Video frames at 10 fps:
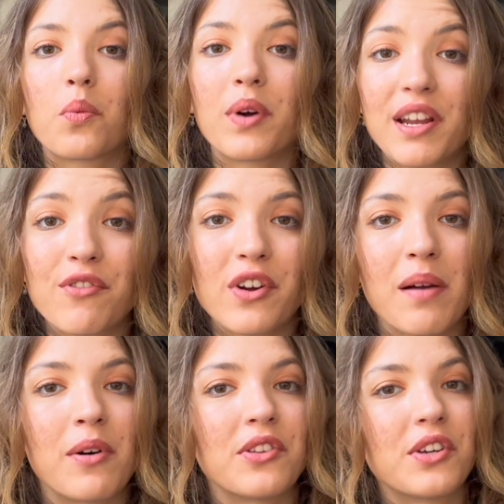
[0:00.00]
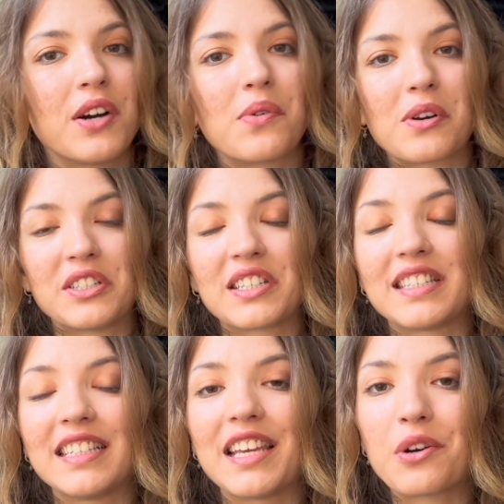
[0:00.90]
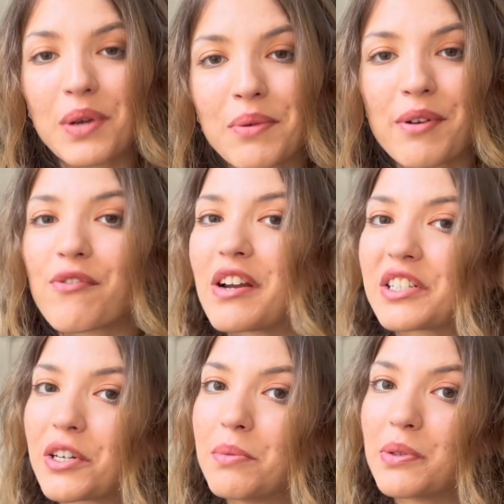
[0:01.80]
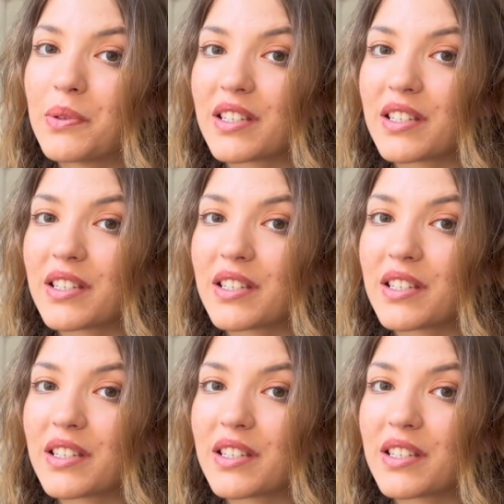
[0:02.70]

Whenever I'm on the go or just need a quick refresher between